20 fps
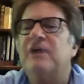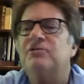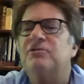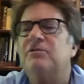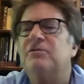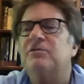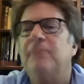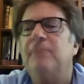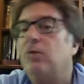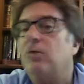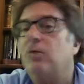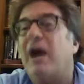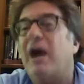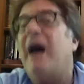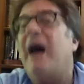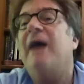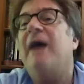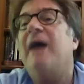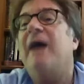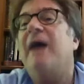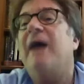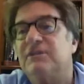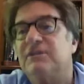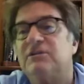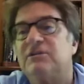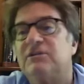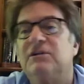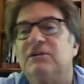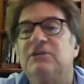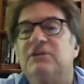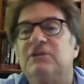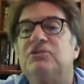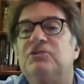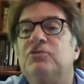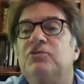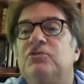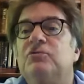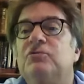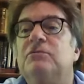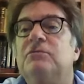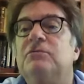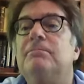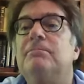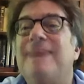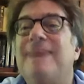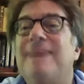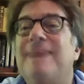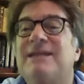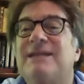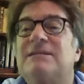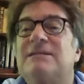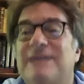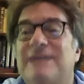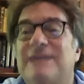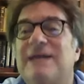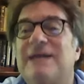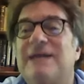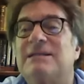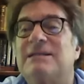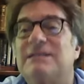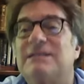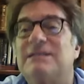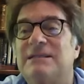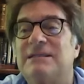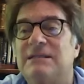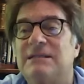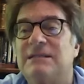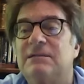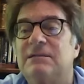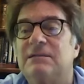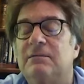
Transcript: of the bone obviously is due to metastatic disease?